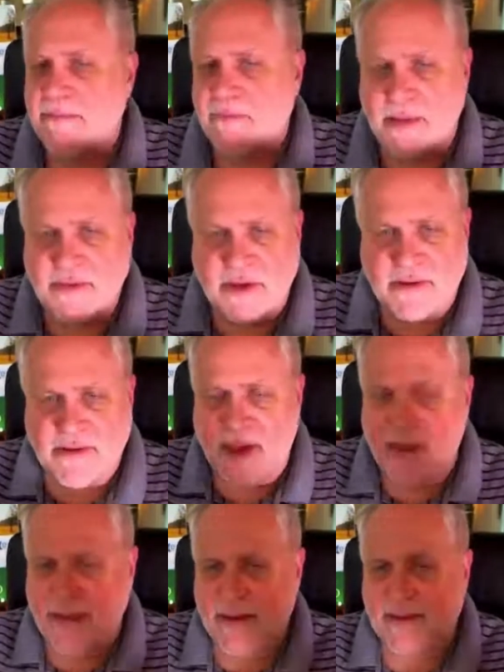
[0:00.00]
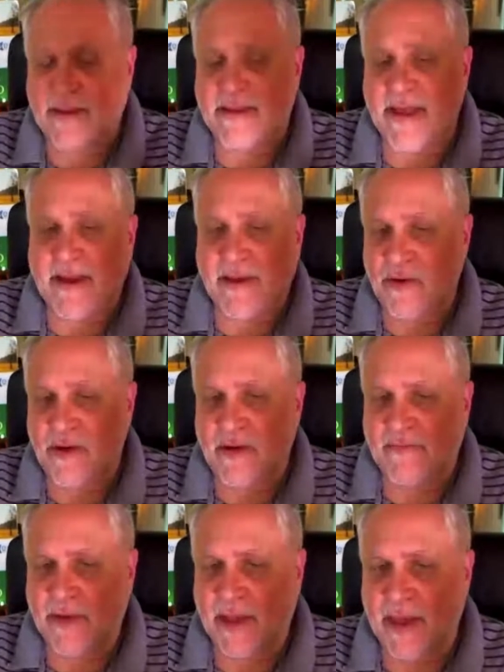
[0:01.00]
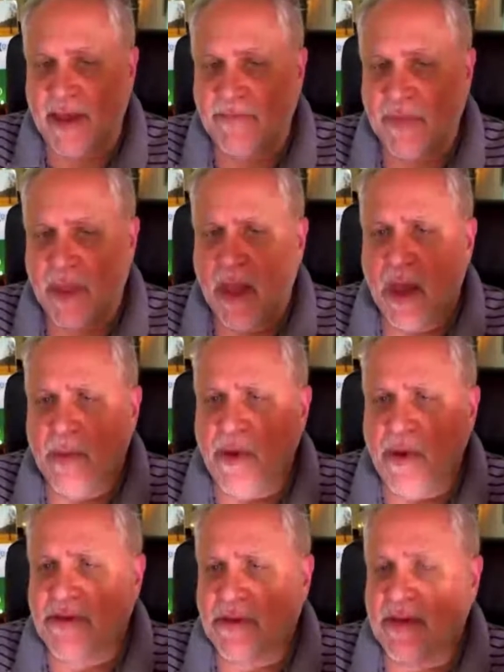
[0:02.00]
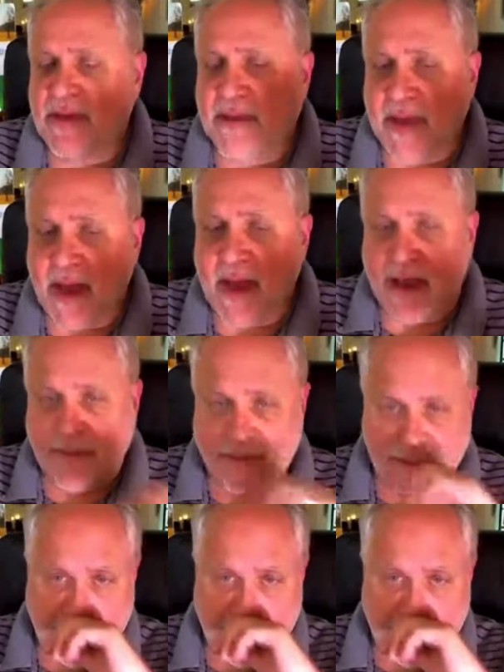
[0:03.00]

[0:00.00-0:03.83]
I'm just signing to take it off, okay? Most of the time,